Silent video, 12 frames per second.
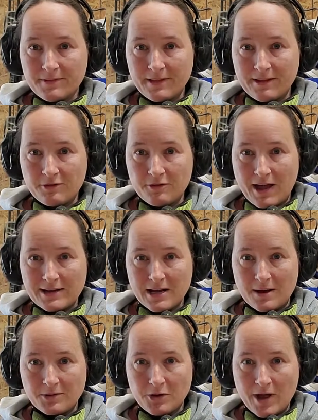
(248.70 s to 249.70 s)
if you've had
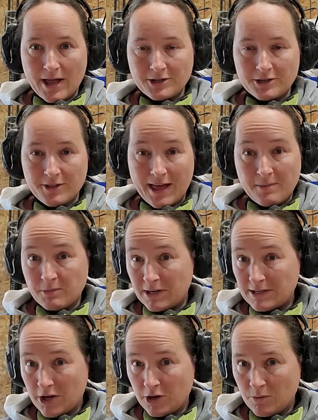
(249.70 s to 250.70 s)
time to go ahead and do that, I'm going
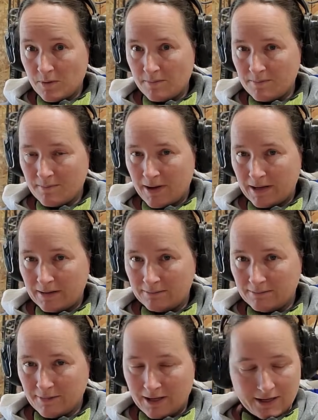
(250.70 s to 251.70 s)
to tell you what my
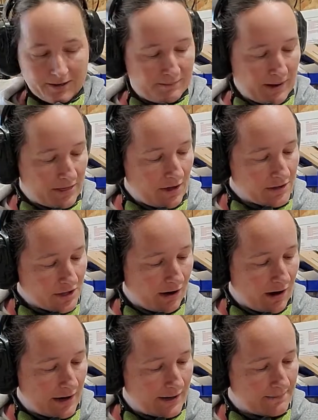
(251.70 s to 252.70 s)
thoughts are
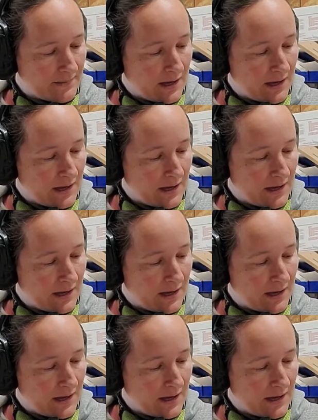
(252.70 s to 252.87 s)
on it.